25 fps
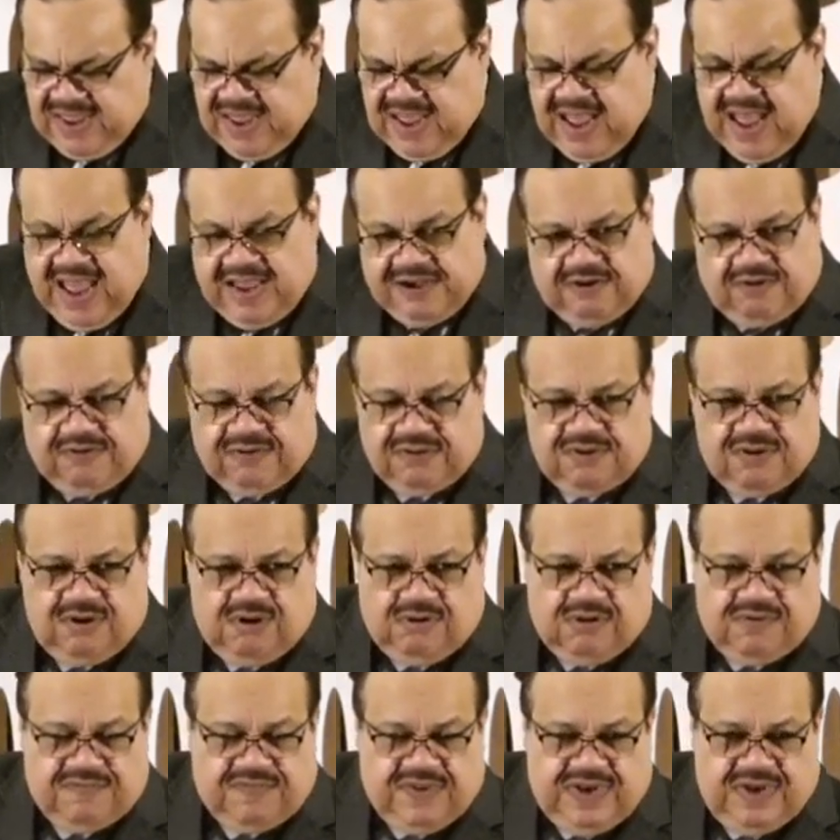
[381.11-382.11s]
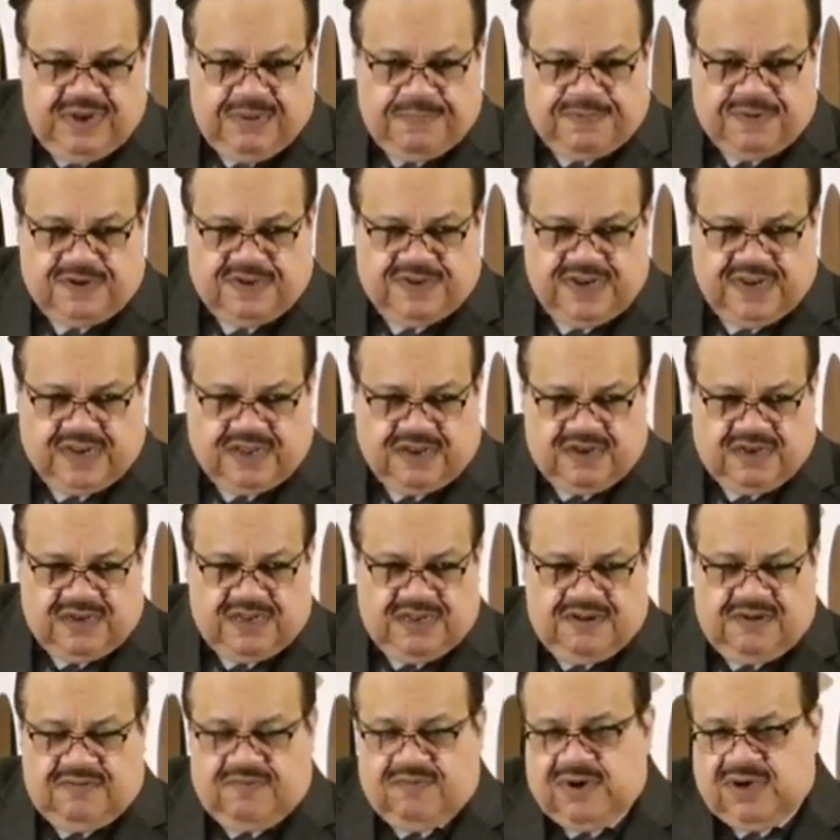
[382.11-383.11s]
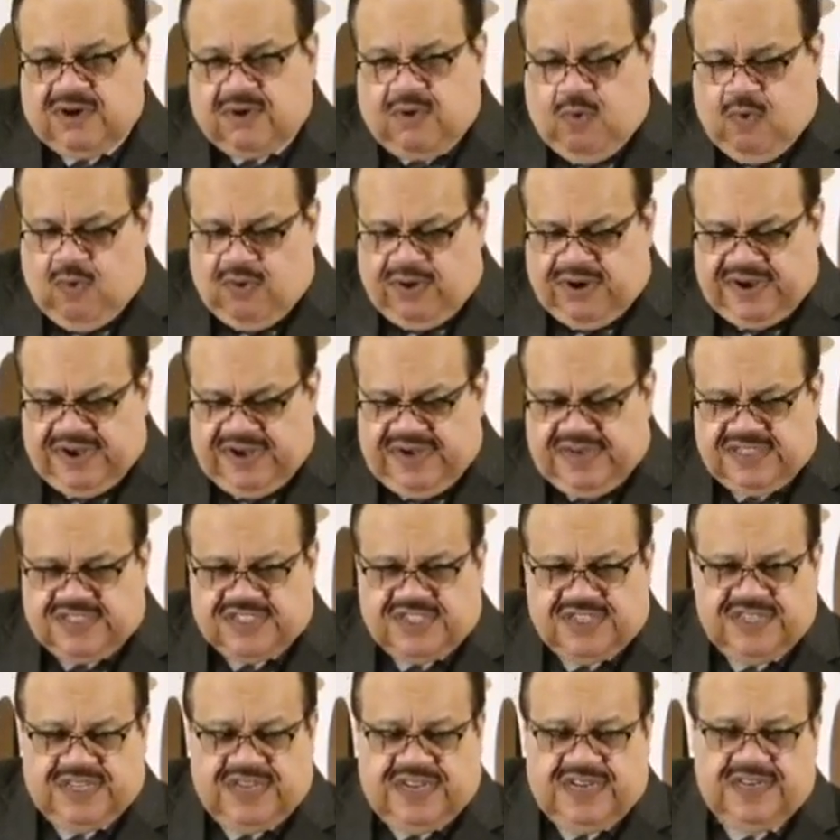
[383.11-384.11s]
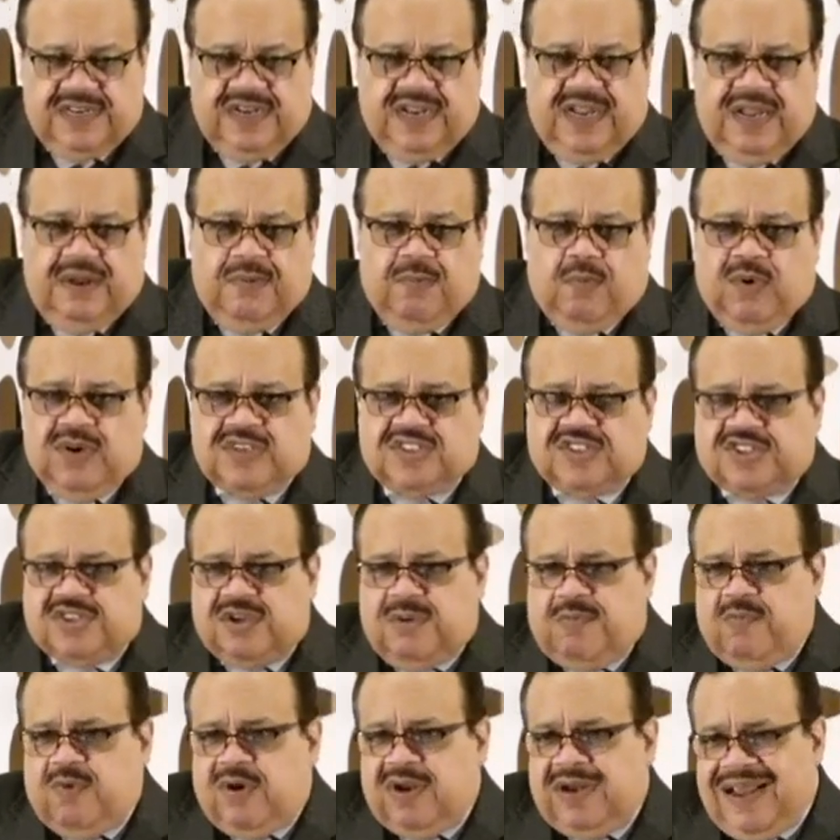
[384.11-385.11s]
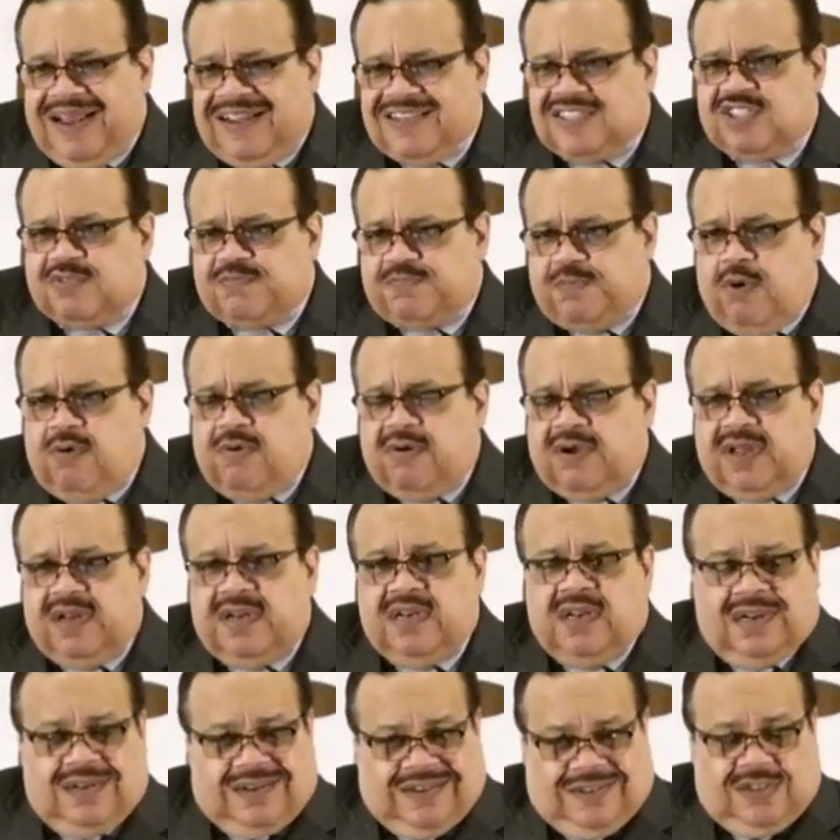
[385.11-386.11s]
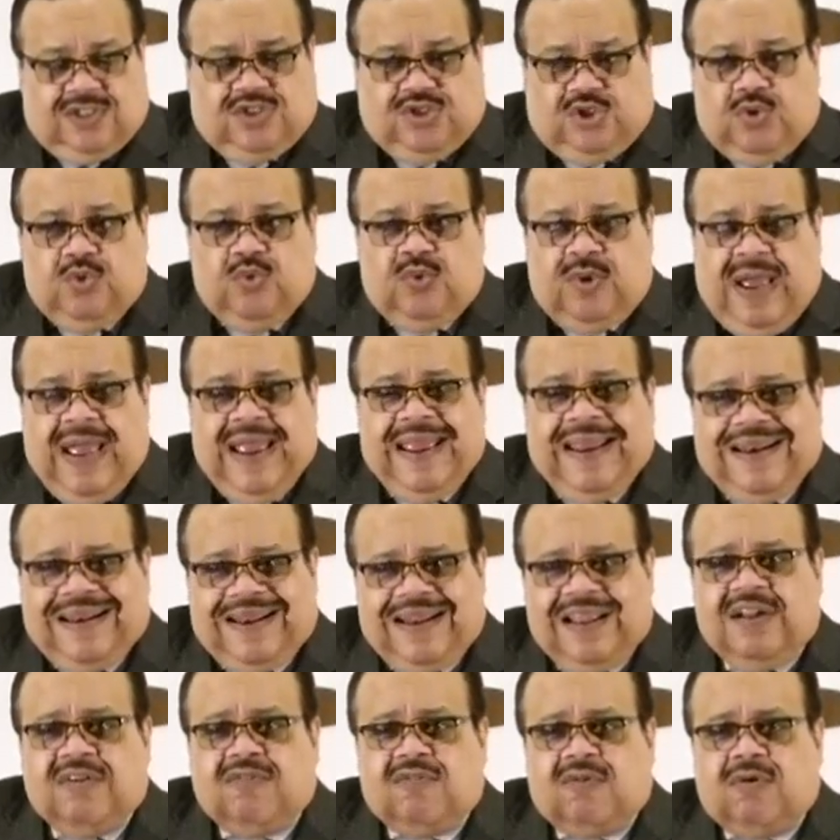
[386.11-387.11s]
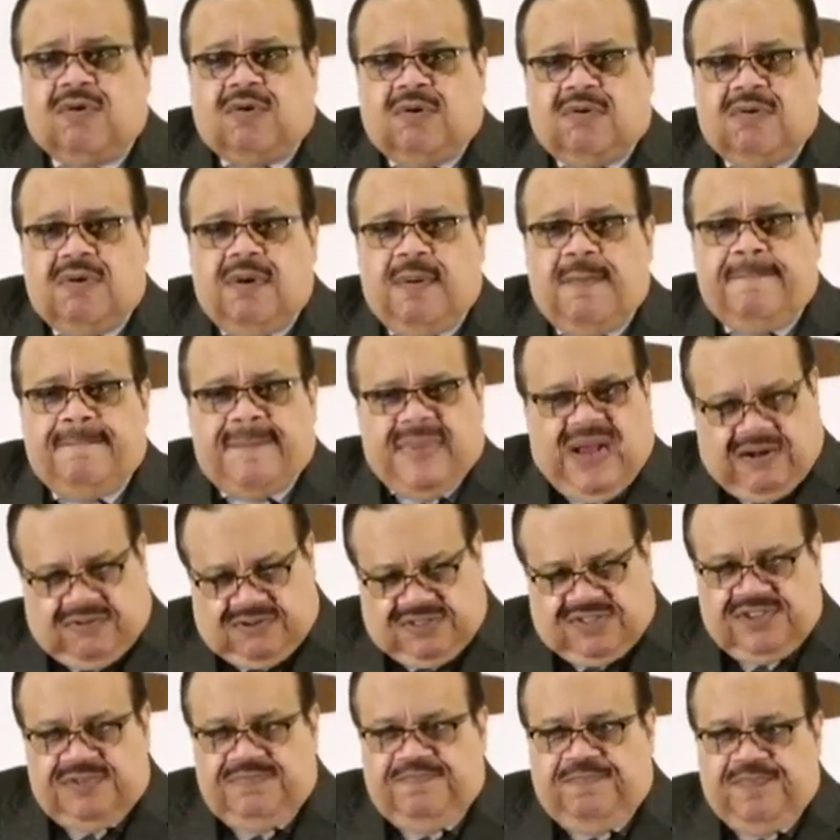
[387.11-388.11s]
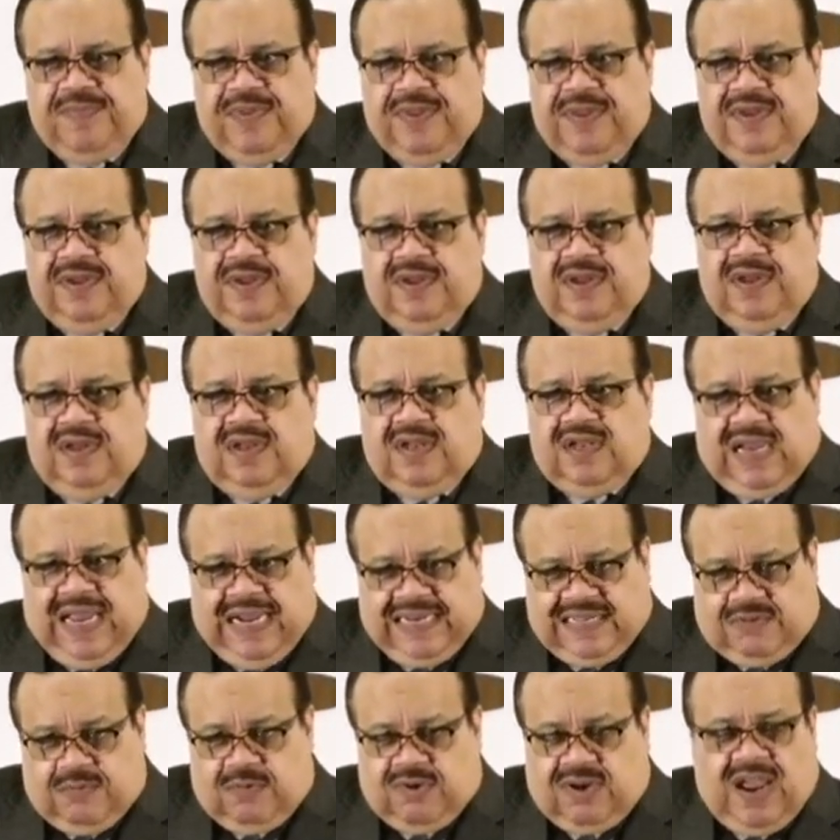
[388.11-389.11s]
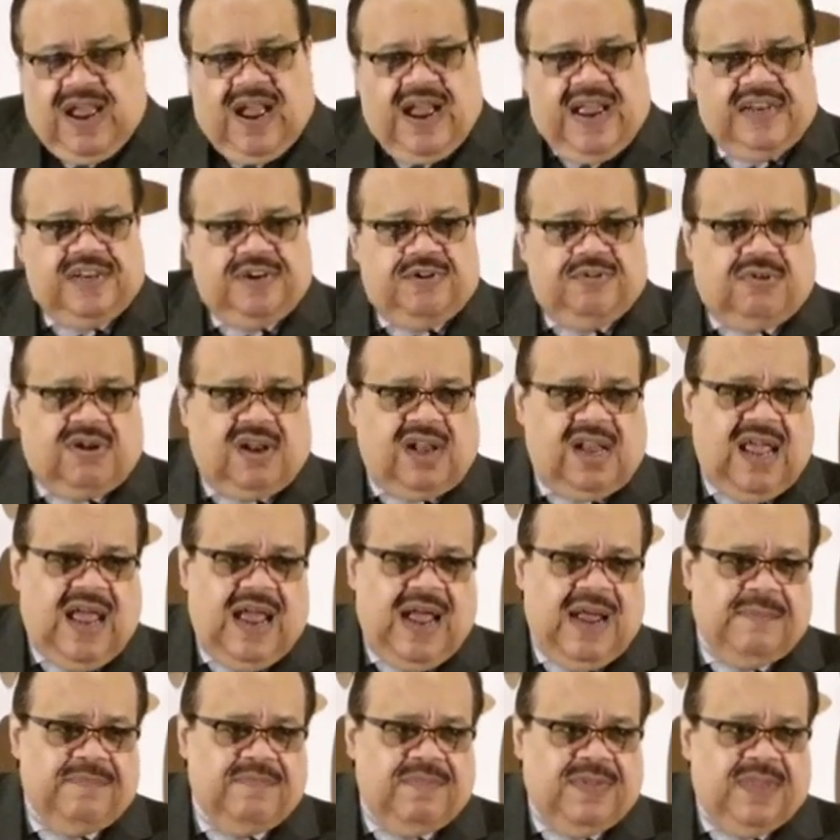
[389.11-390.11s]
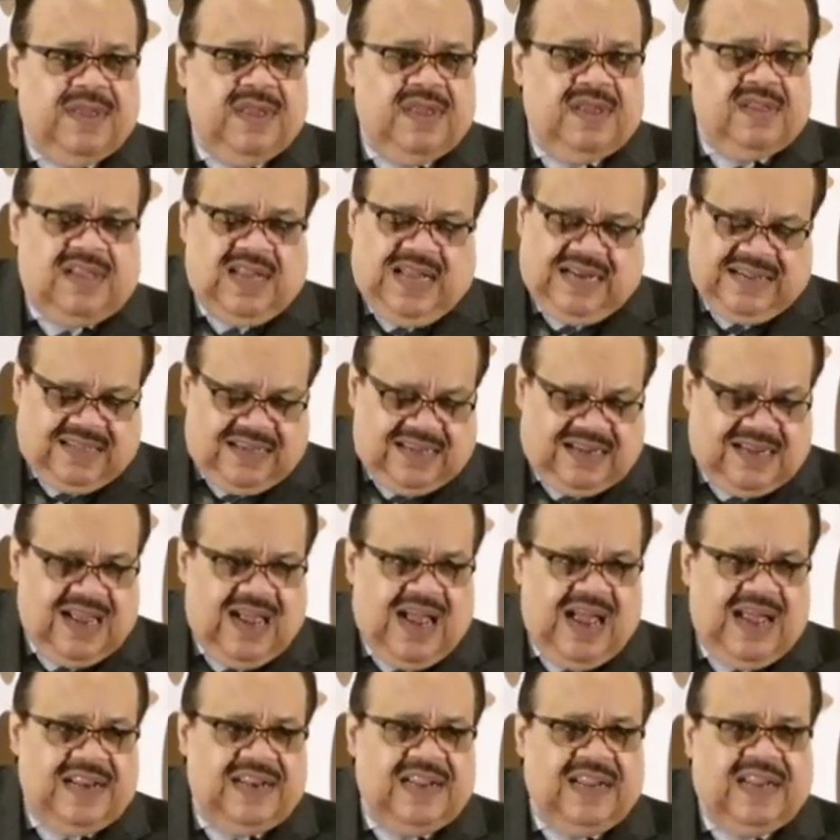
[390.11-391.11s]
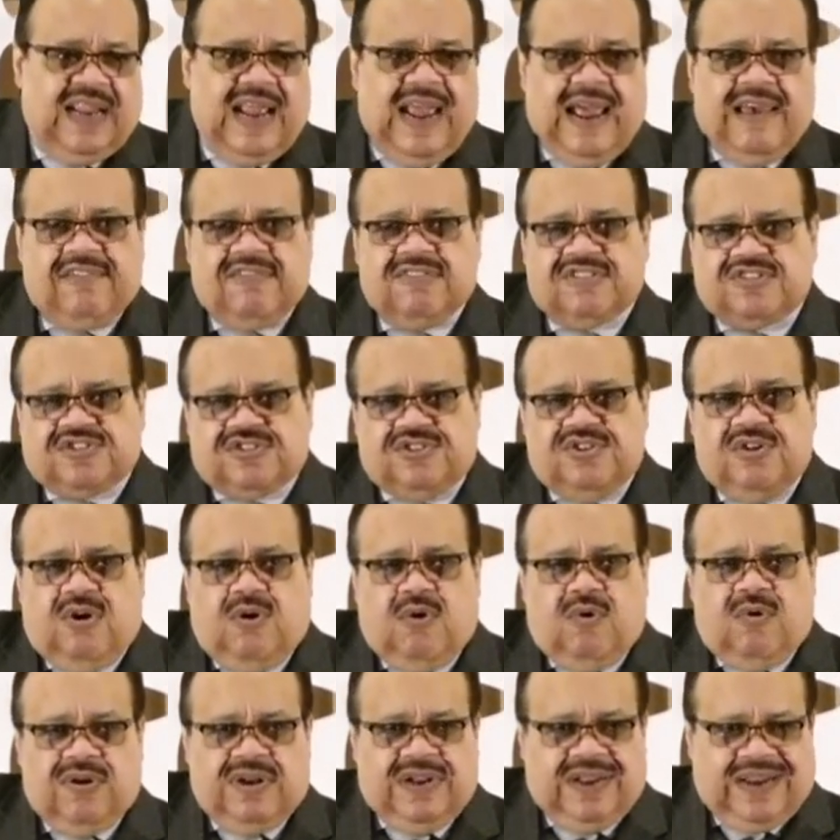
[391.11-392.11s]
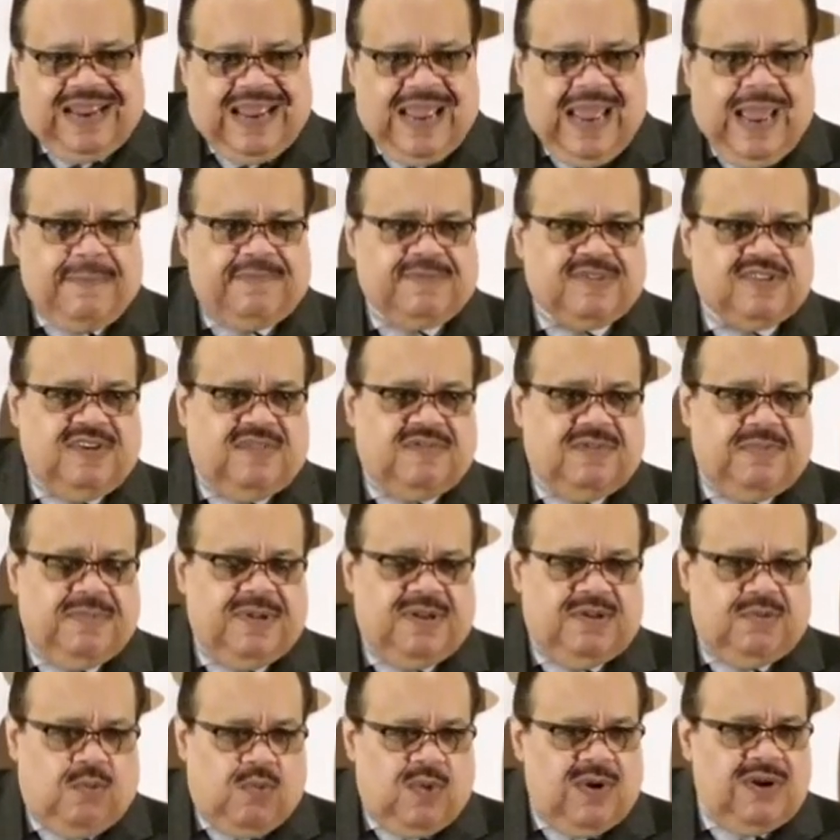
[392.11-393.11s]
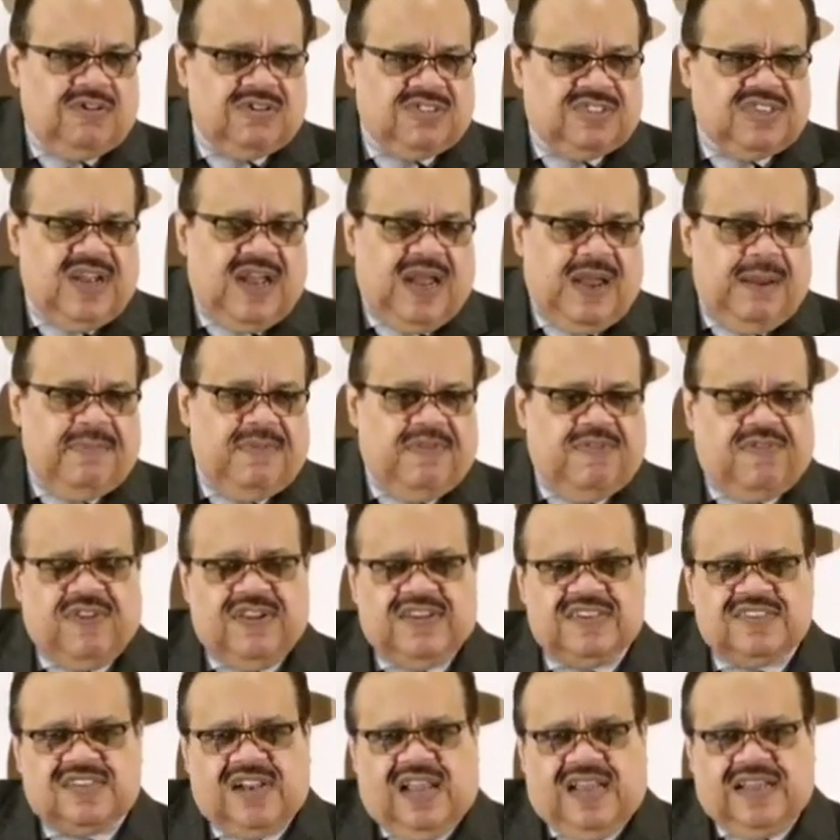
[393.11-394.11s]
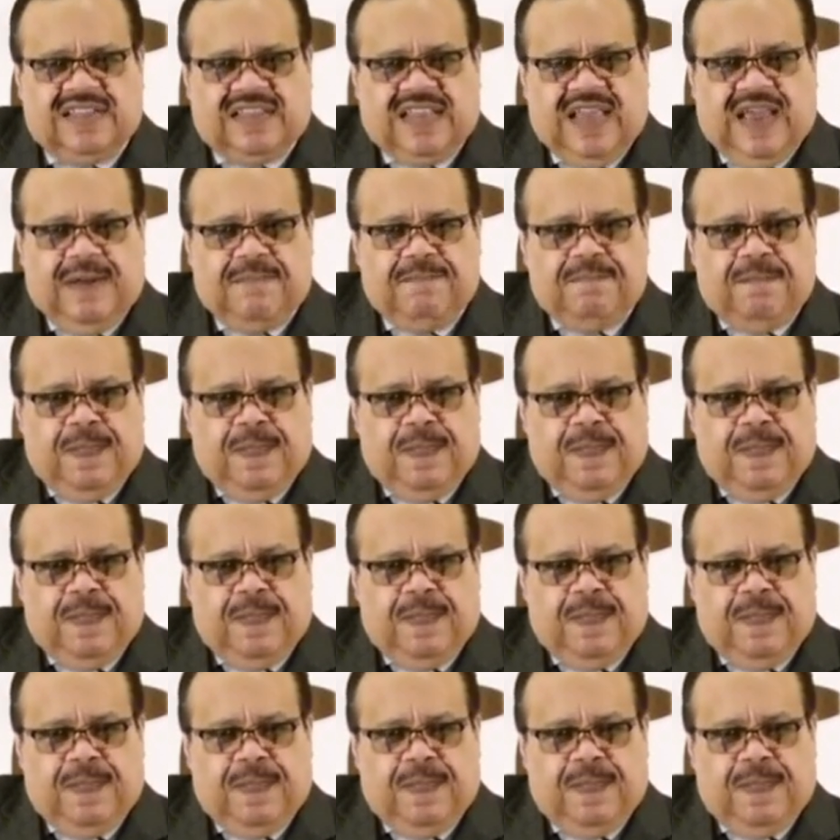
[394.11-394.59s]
I do not know of any particularly recorded incident in which someone has spoken to a literal mountain, like the kind you climb, like the kind that gathers snow on the caps of them in the wintertime and things like that.